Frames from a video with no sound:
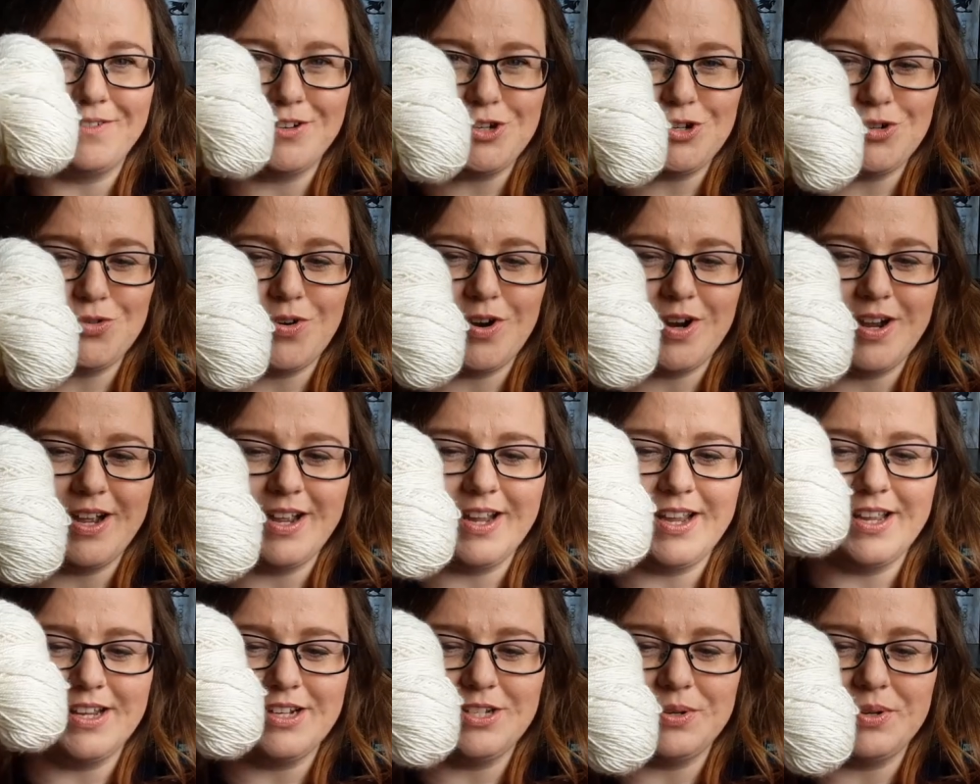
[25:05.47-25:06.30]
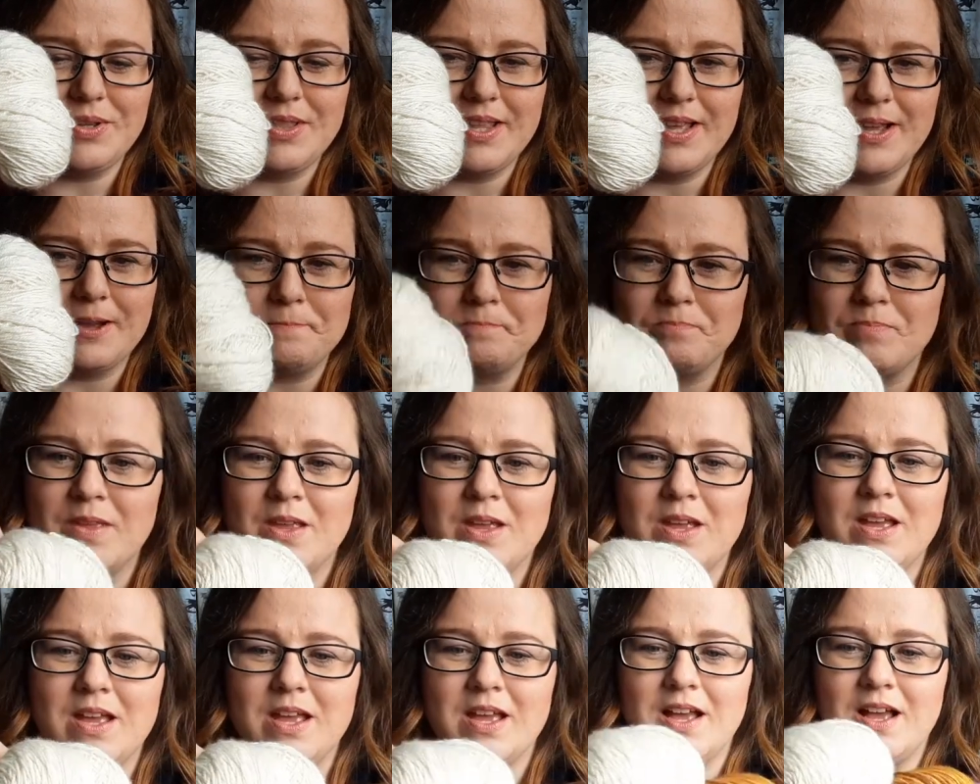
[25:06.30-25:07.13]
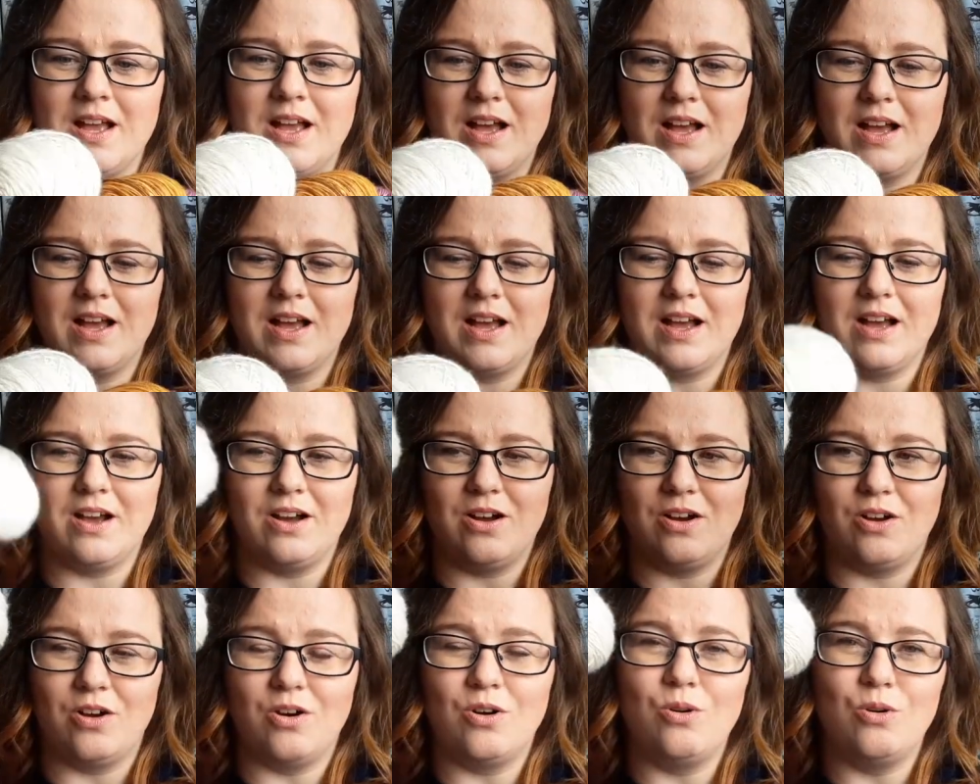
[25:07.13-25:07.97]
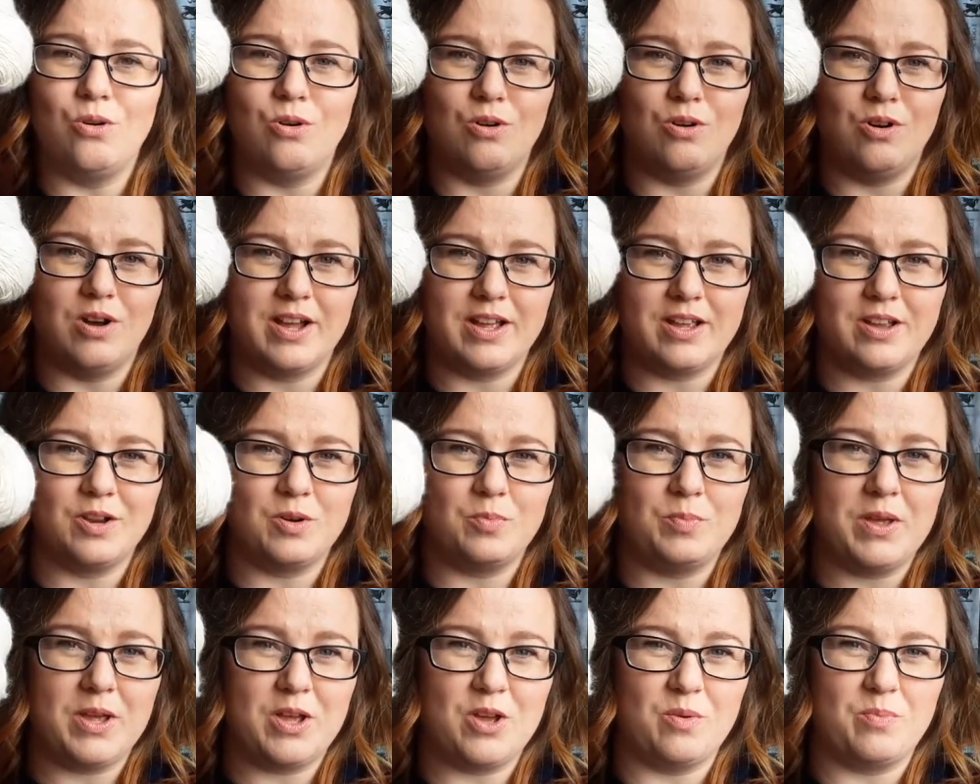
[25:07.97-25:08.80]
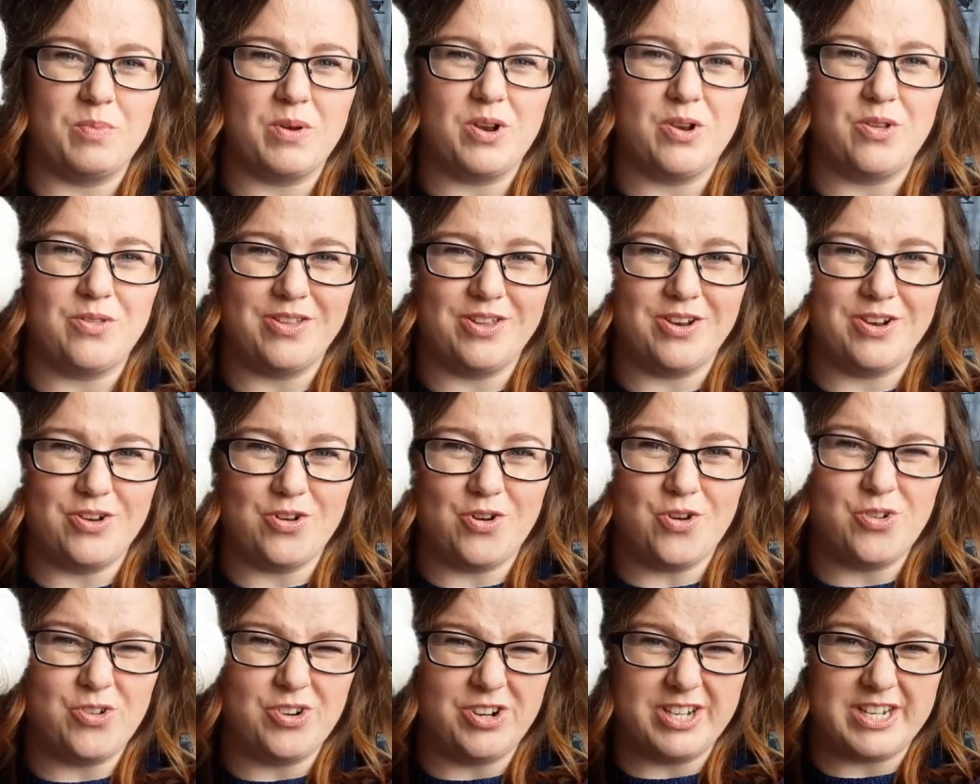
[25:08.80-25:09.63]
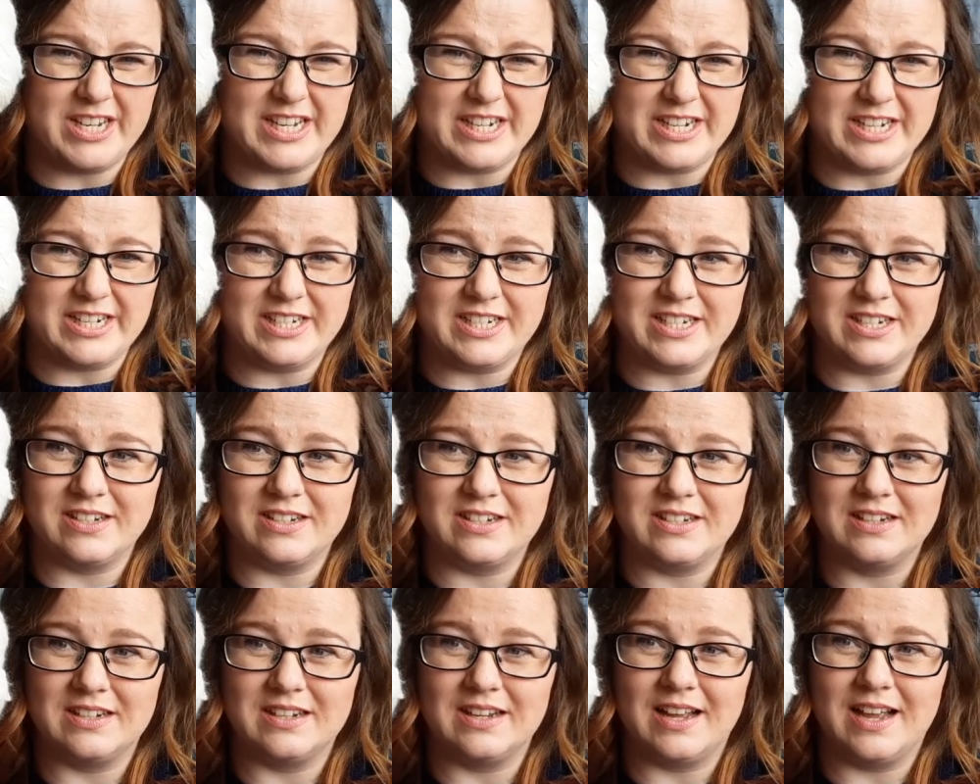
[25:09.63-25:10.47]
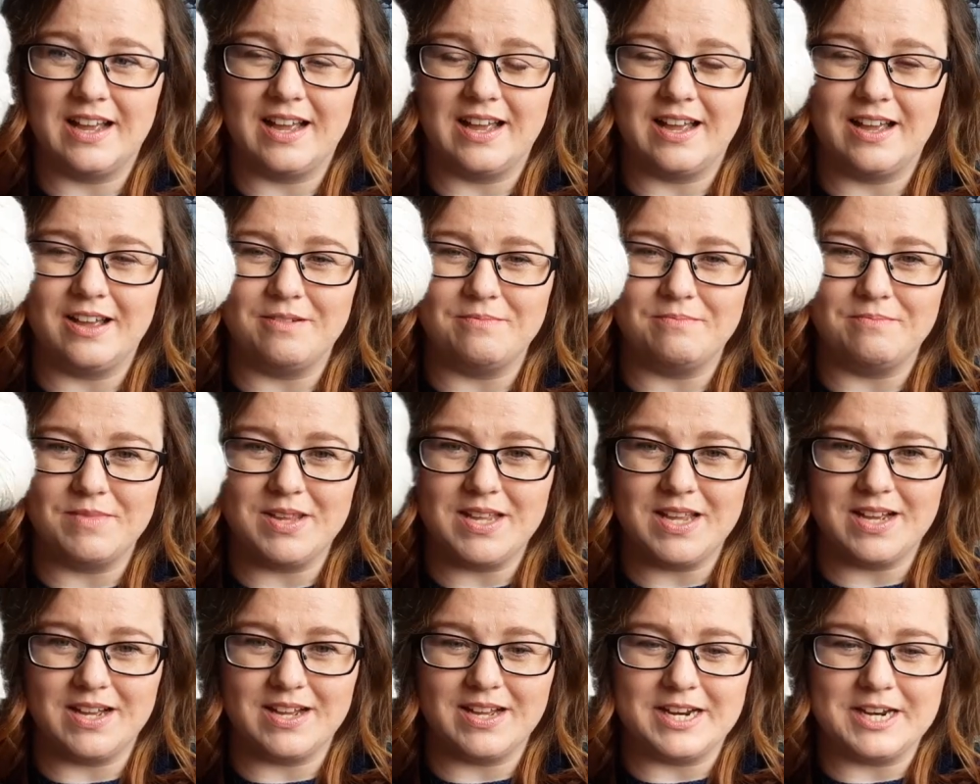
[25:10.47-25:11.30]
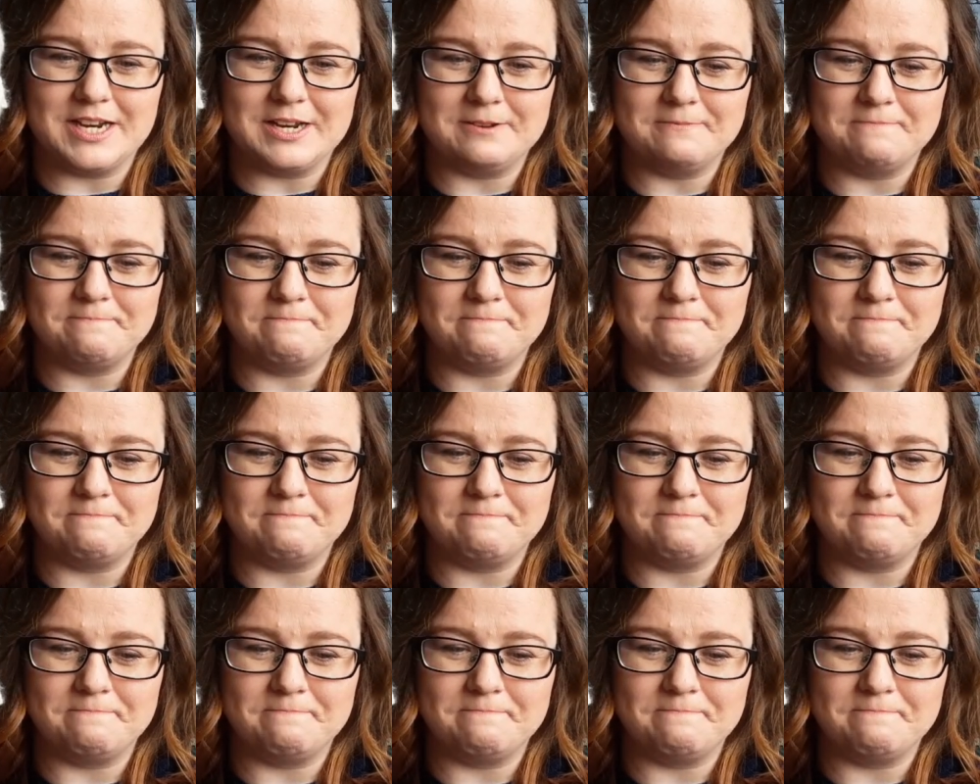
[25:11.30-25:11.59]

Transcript: a try at doing that. Or I could pick up another undyed yarn.